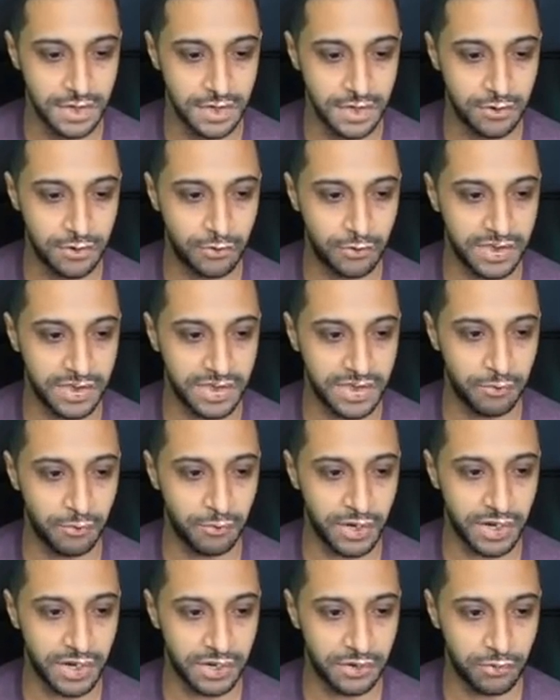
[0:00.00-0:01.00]
We then
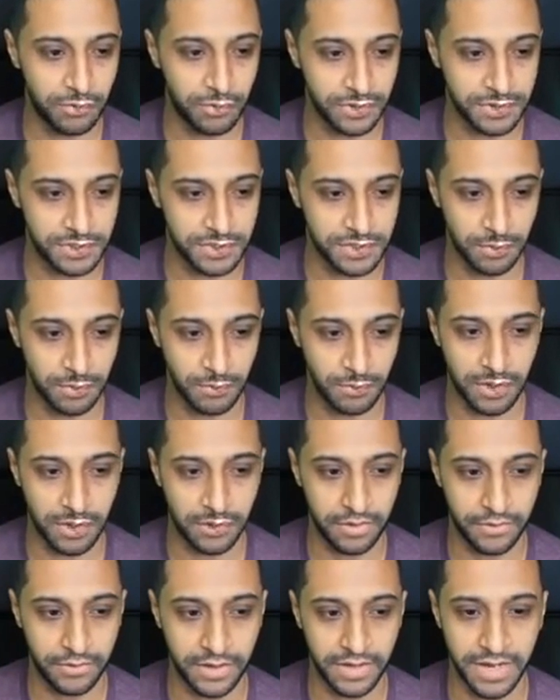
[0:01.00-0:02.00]
went across to the
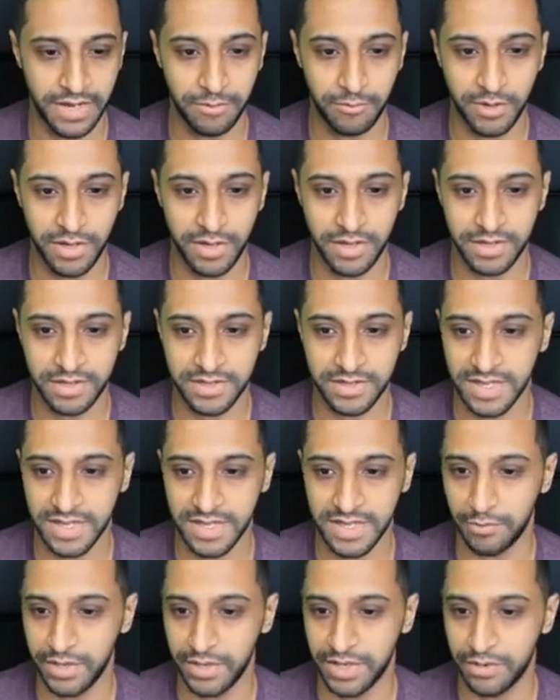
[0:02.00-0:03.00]
Wi-Fi networks and
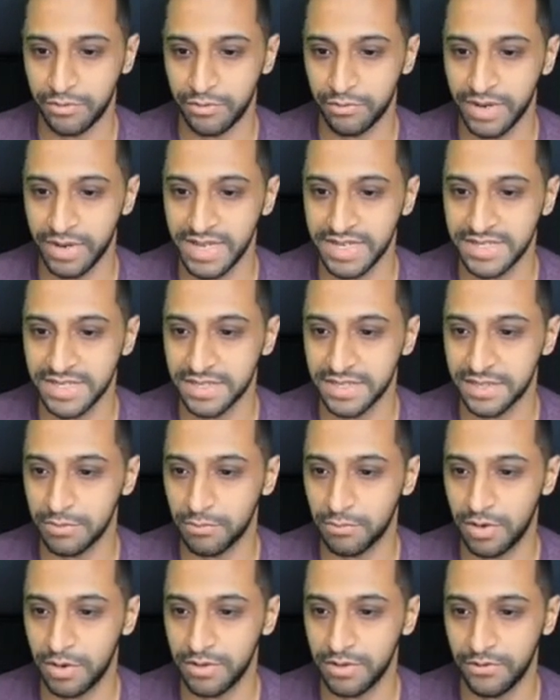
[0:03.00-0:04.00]
we created the
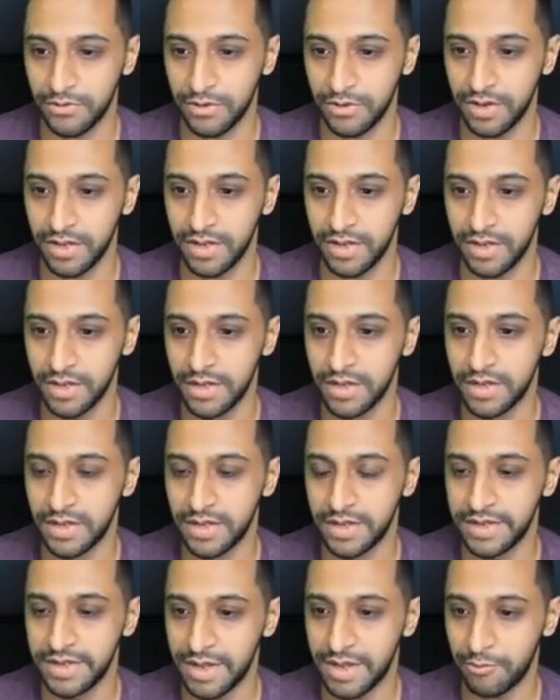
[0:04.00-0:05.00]
Wi-Fi
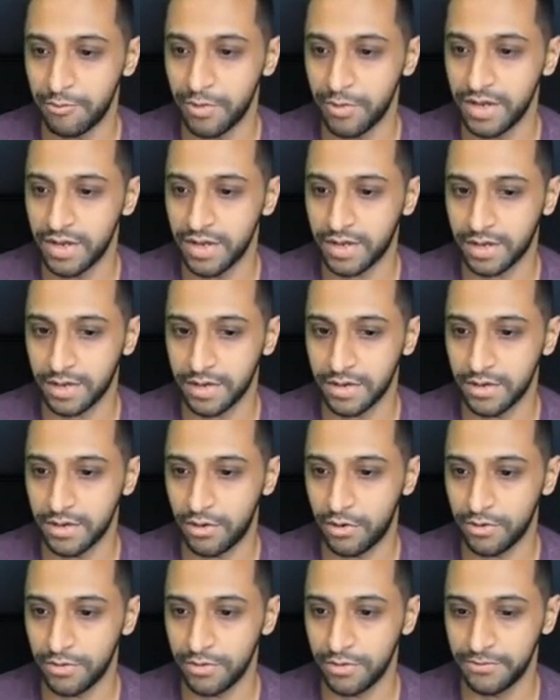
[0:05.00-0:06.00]
network
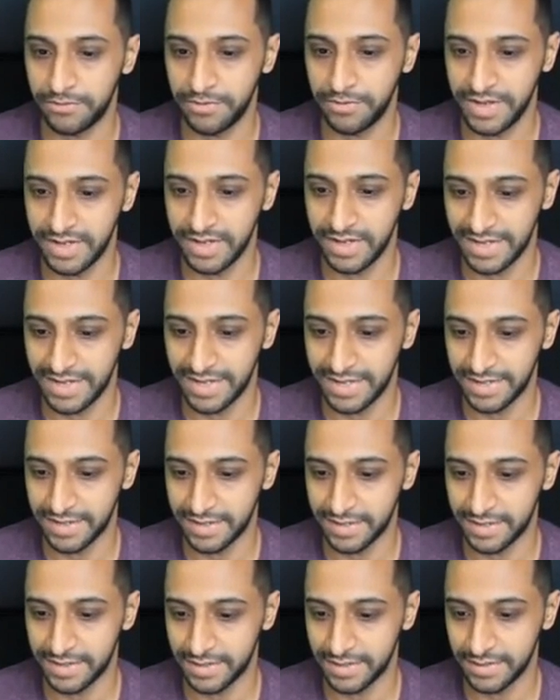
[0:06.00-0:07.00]
on
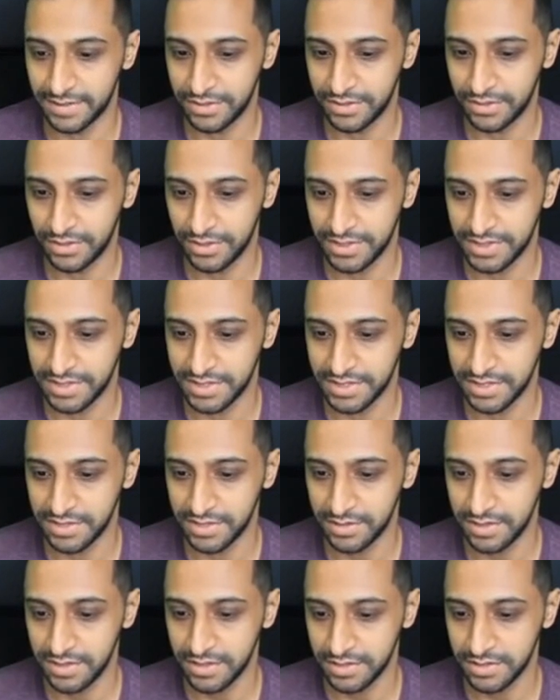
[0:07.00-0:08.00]
VLAN
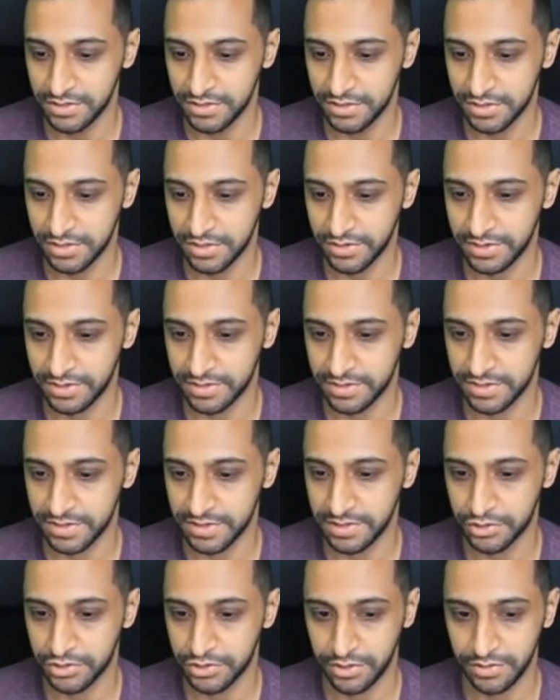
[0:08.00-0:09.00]
99. Just go down to here
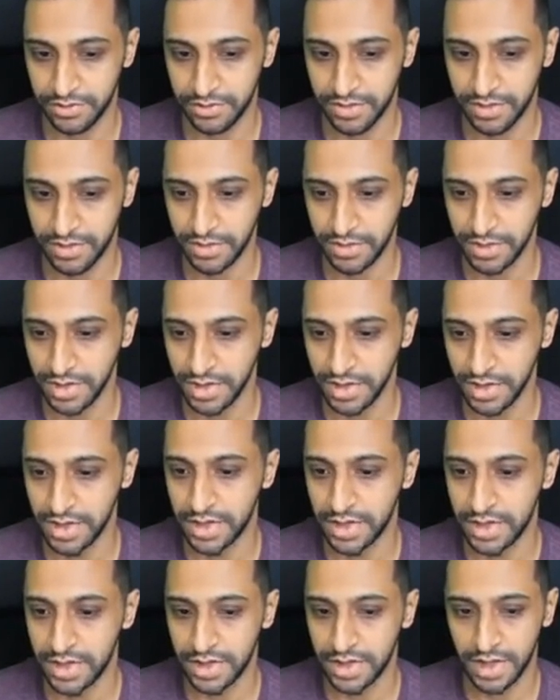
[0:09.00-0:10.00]
and show you that one.
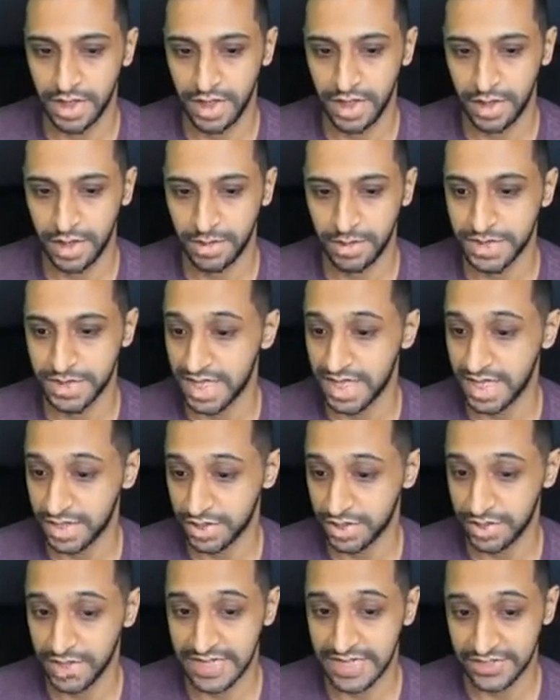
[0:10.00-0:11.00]
Um, so that,
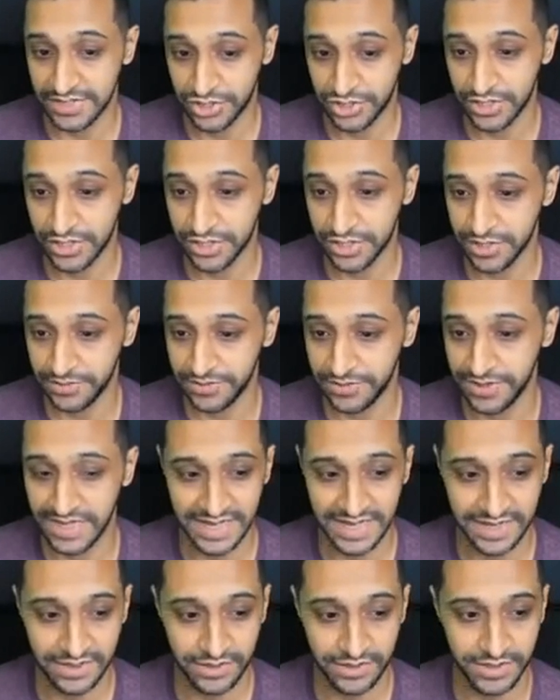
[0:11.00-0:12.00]
that's changed to
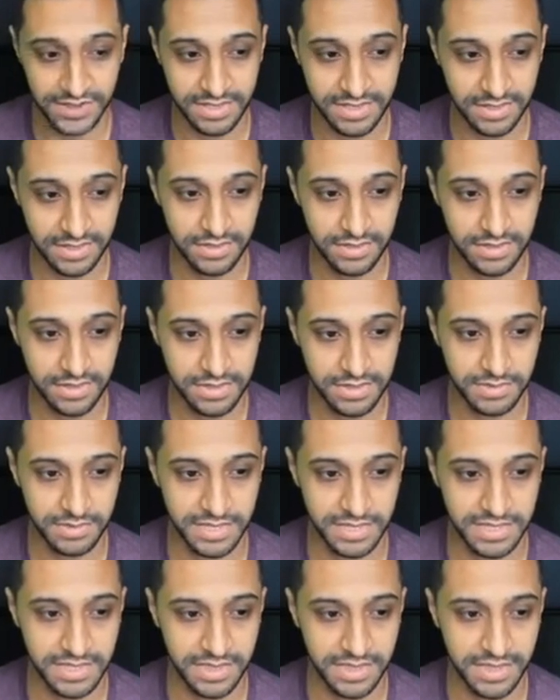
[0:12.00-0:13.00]
VLAN 99, so we
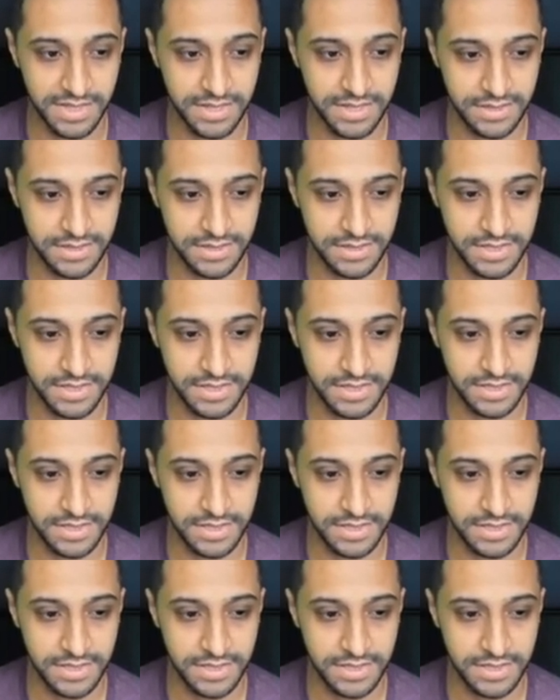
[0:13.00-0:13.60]
did that.